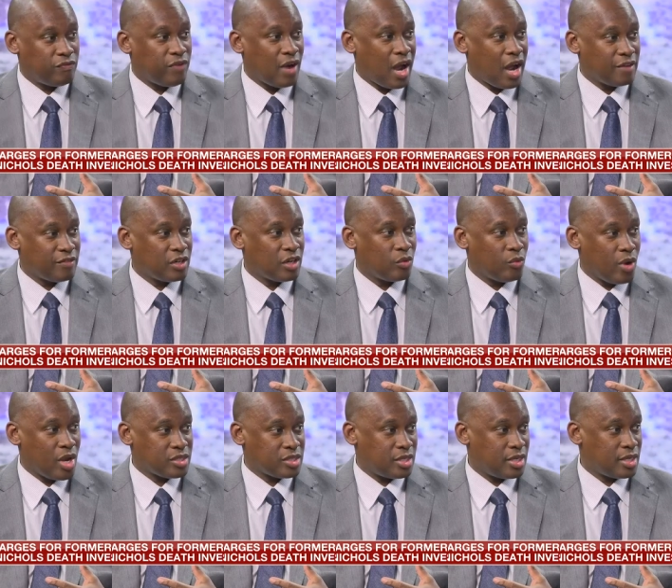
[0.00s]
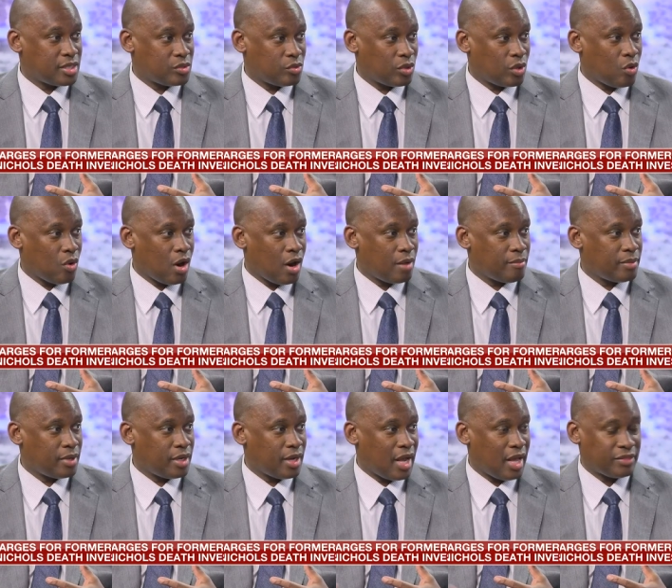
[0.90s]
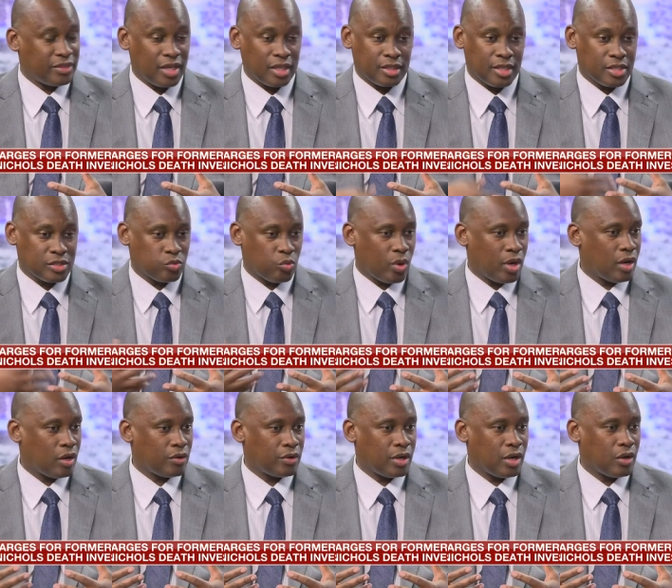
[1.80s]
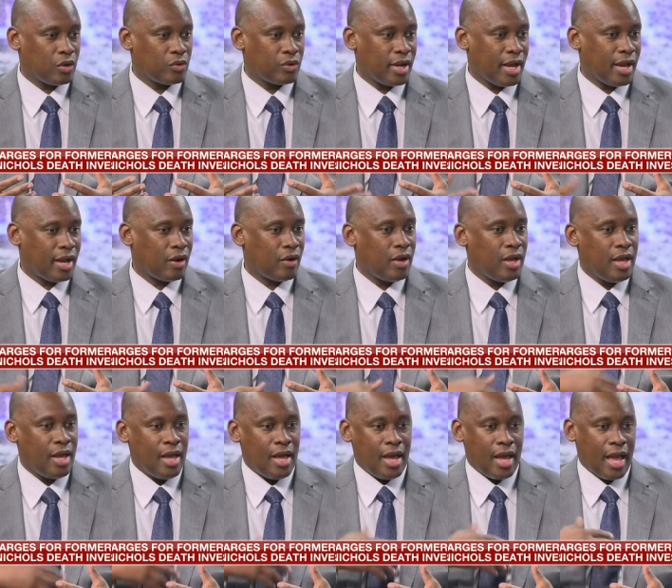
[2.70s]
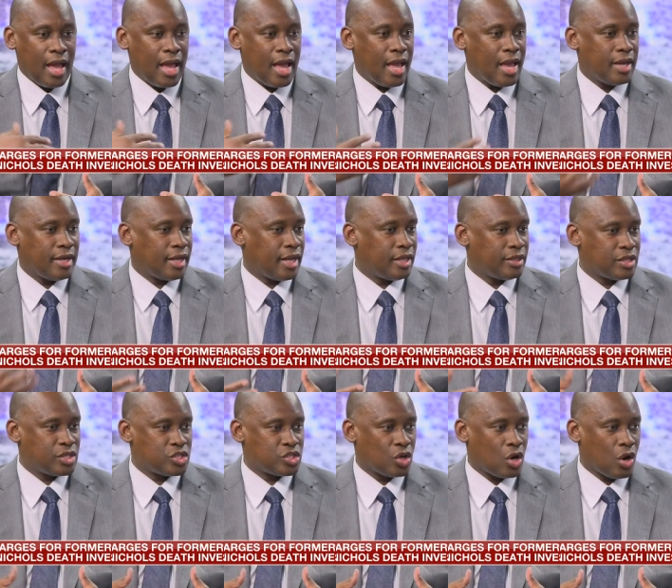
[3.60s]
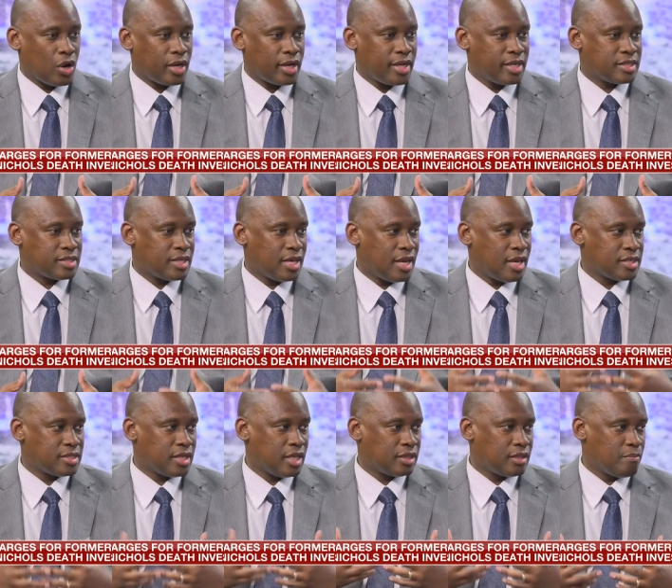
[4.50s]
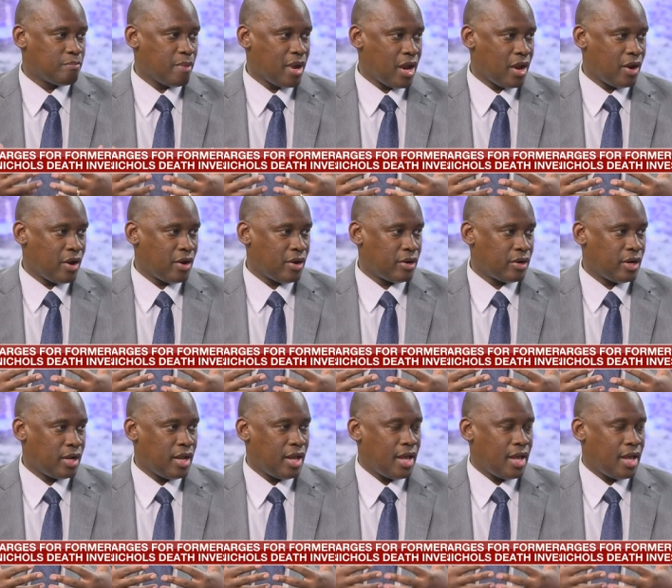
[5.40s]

five-year residence requirement. I think that's well known now. And in the charter, it says that the mayor